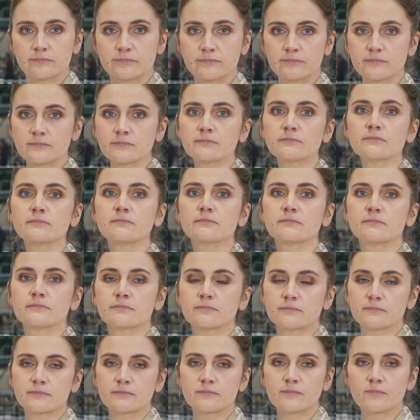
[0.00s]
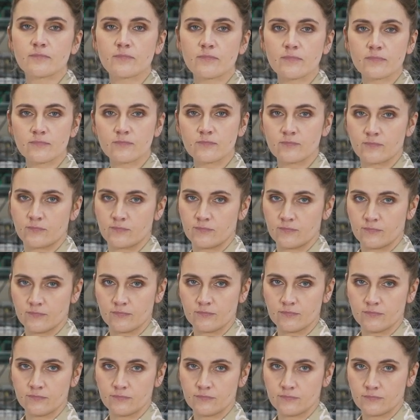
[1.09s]

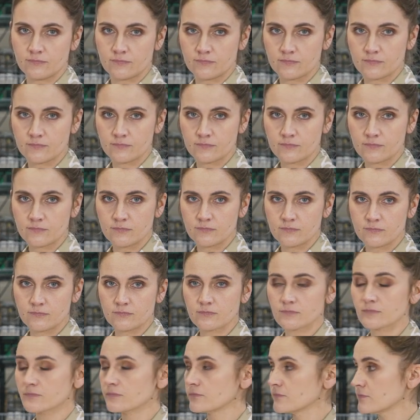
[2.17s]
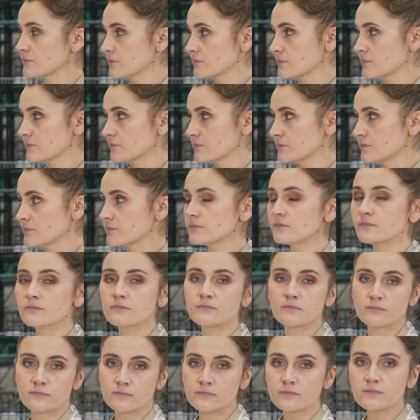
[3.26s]

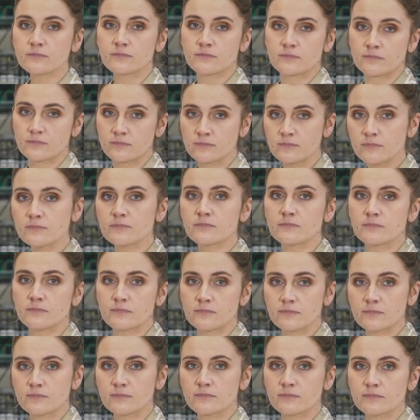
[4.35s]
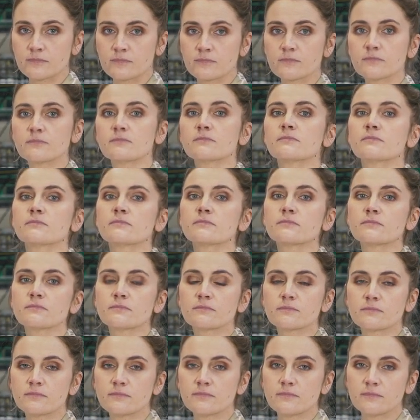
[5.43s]

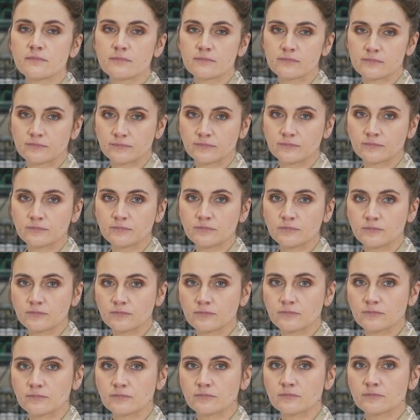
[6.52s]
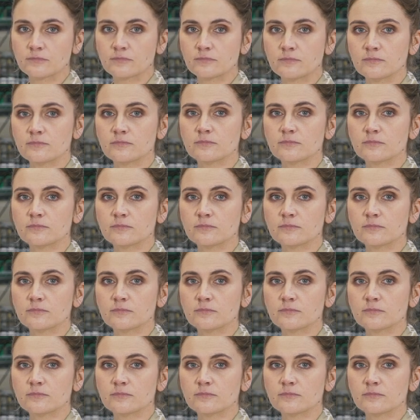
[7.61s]
[no speech]